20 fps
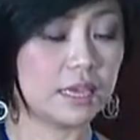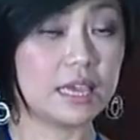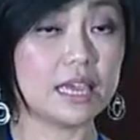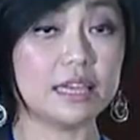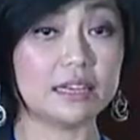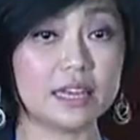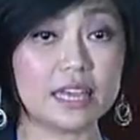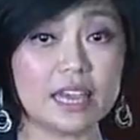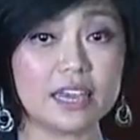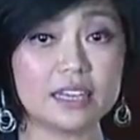
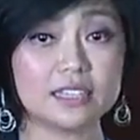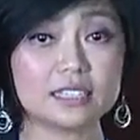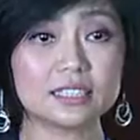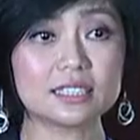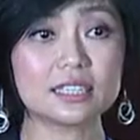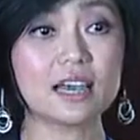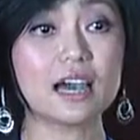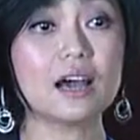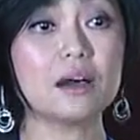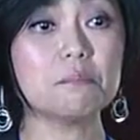It
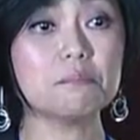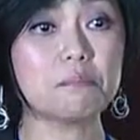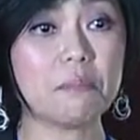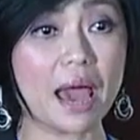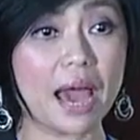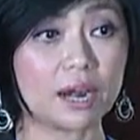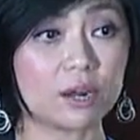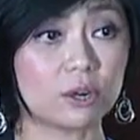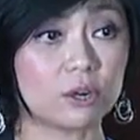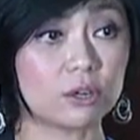is a
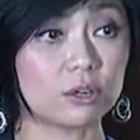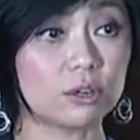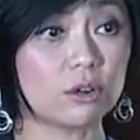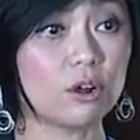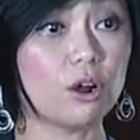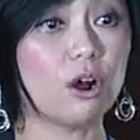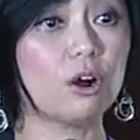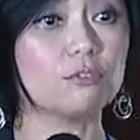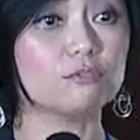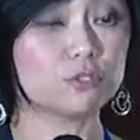matter
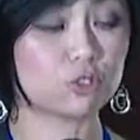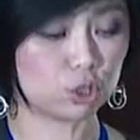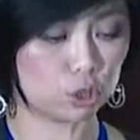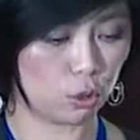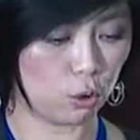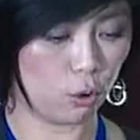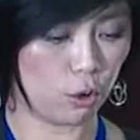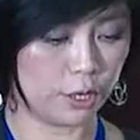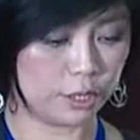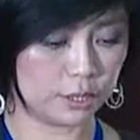of
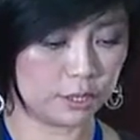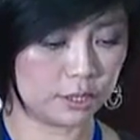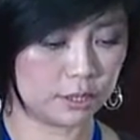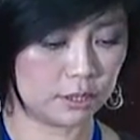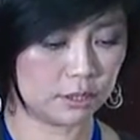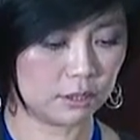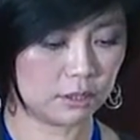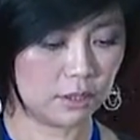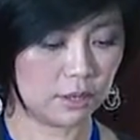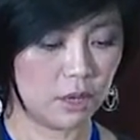
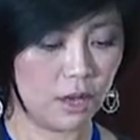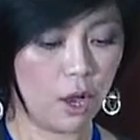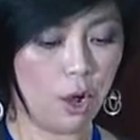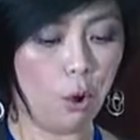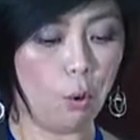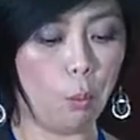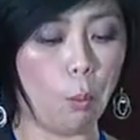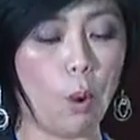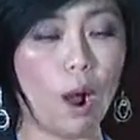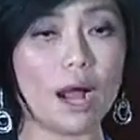choice,
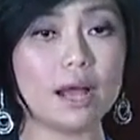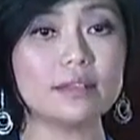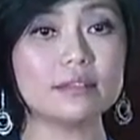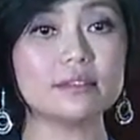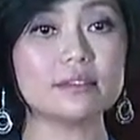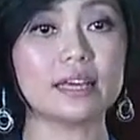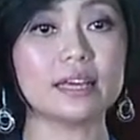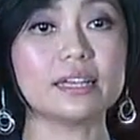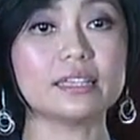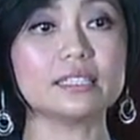
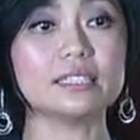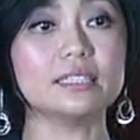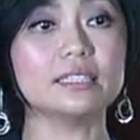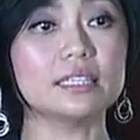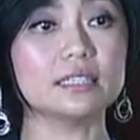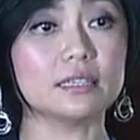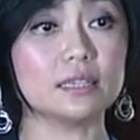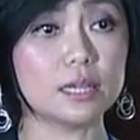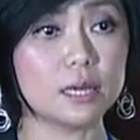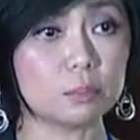one that is
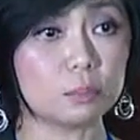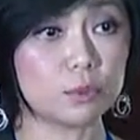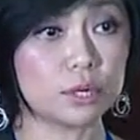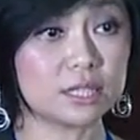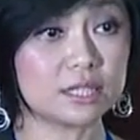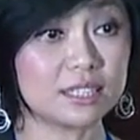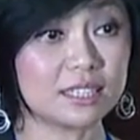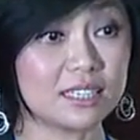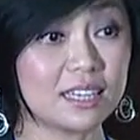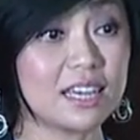
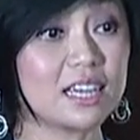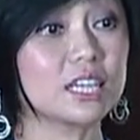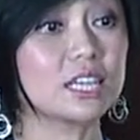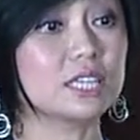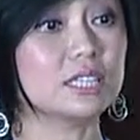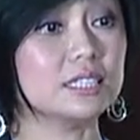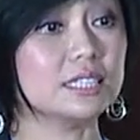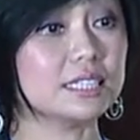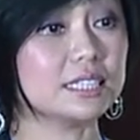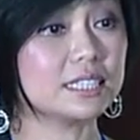deliberate,
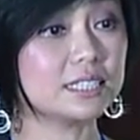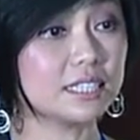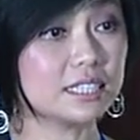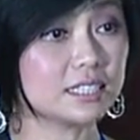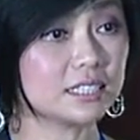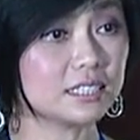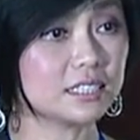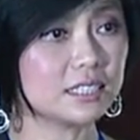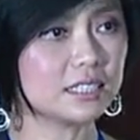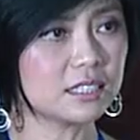
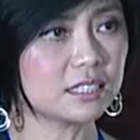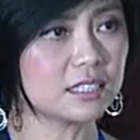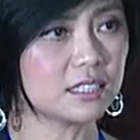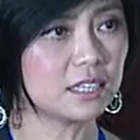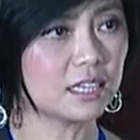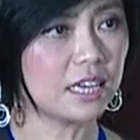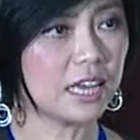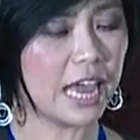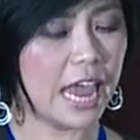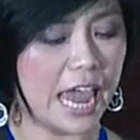consistent,
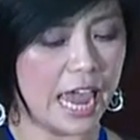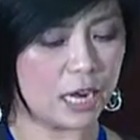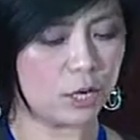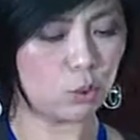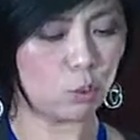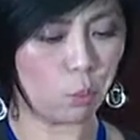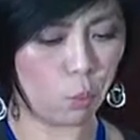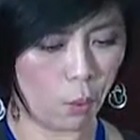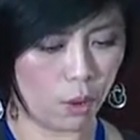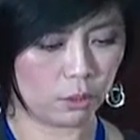
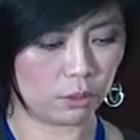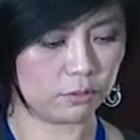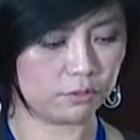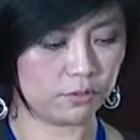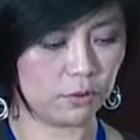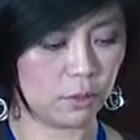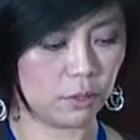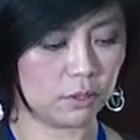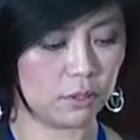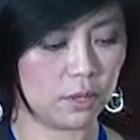and
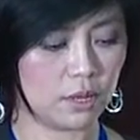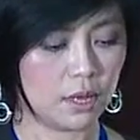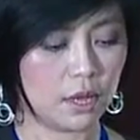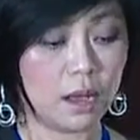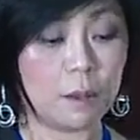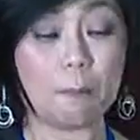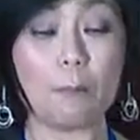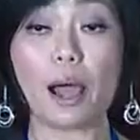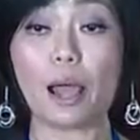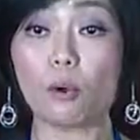willful.
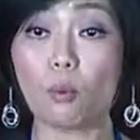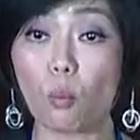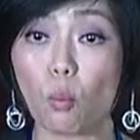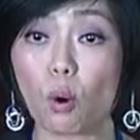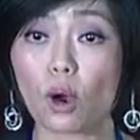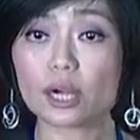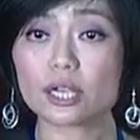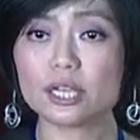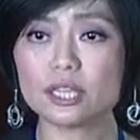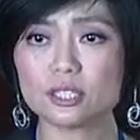By
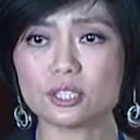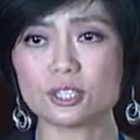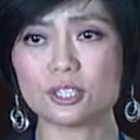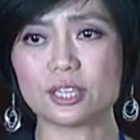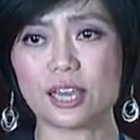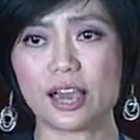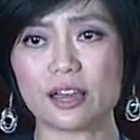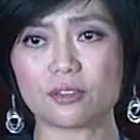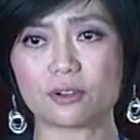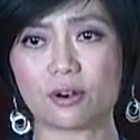working
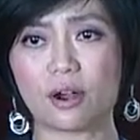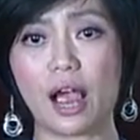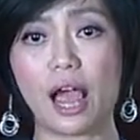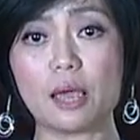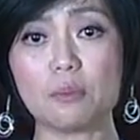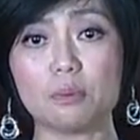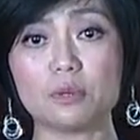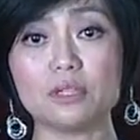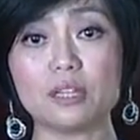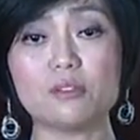together,
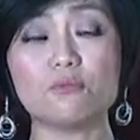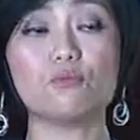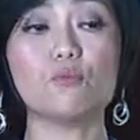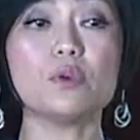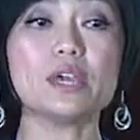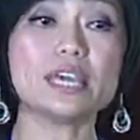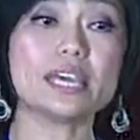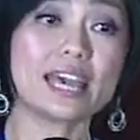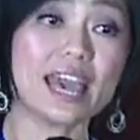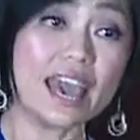I believe
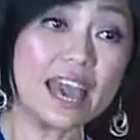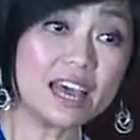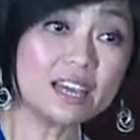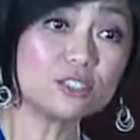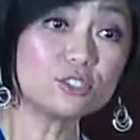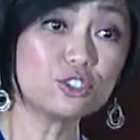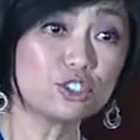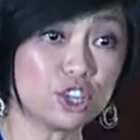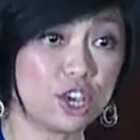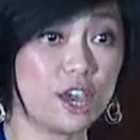we
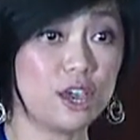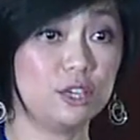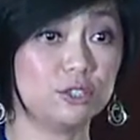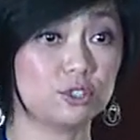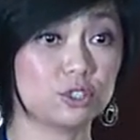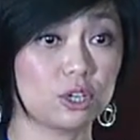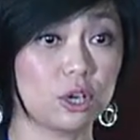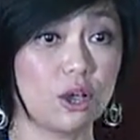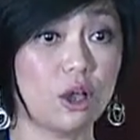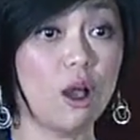can
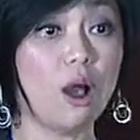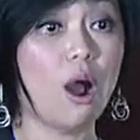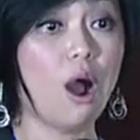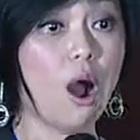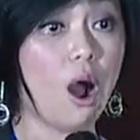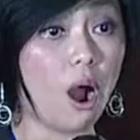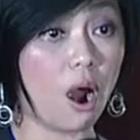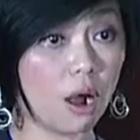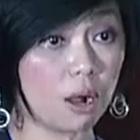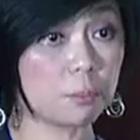change
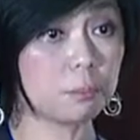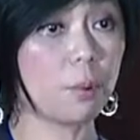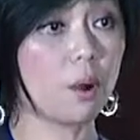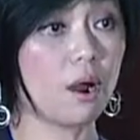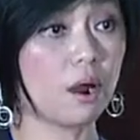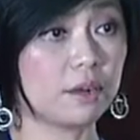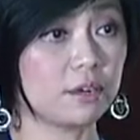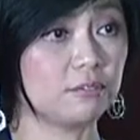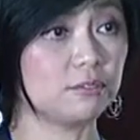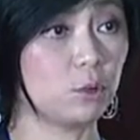our
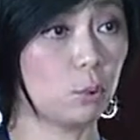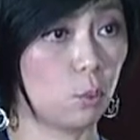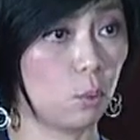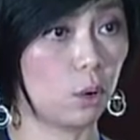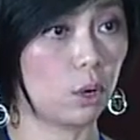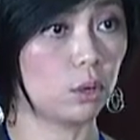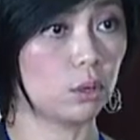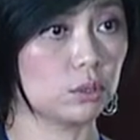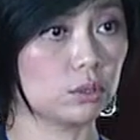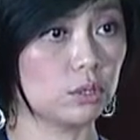part of the
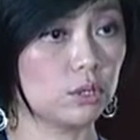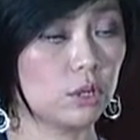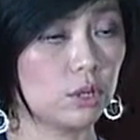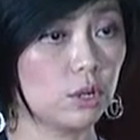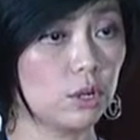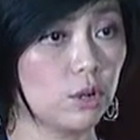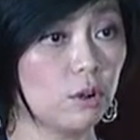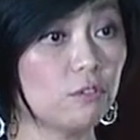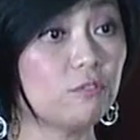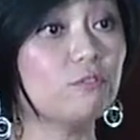world
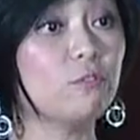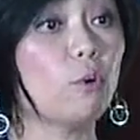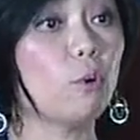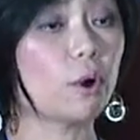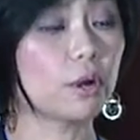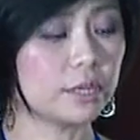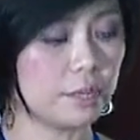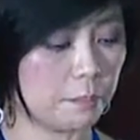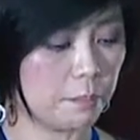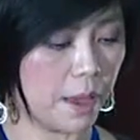
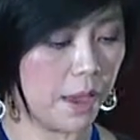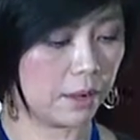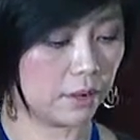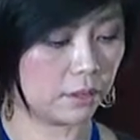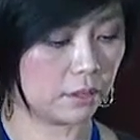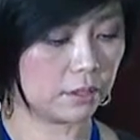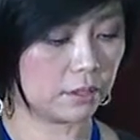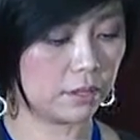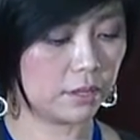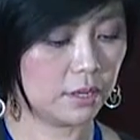for the
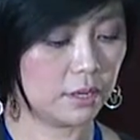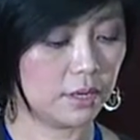better.